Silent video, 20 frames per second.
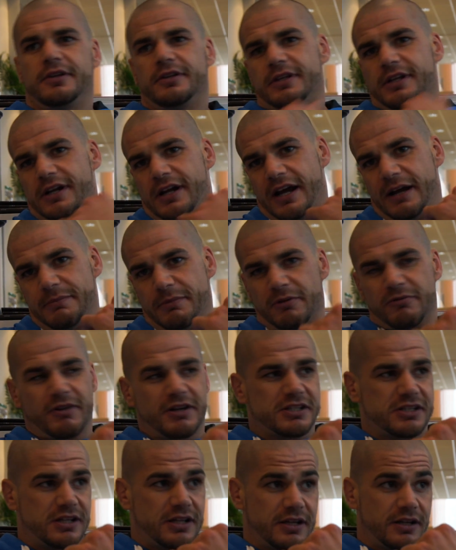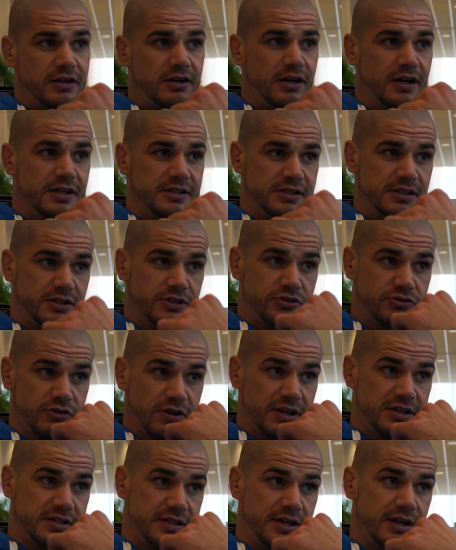Then I have my wrestling guys at
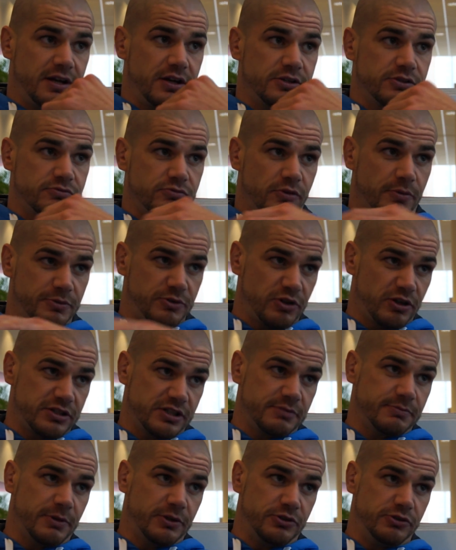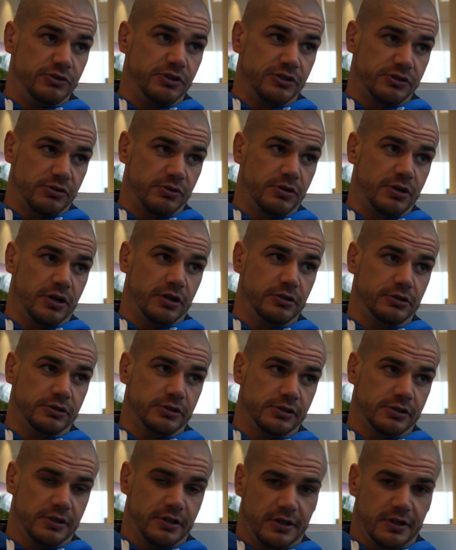Drysdale's. Robert Drysdale's my jiu-jitsu coach.